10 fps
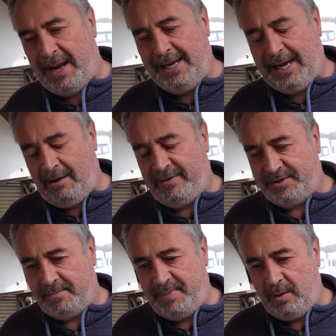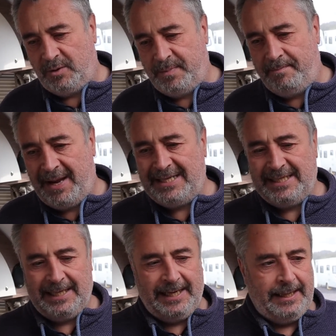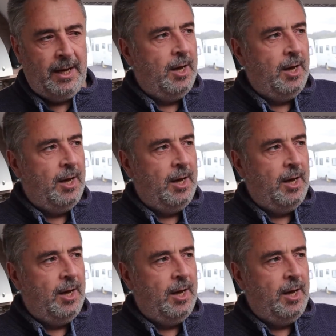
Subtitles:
Bailey caravans are built, but basically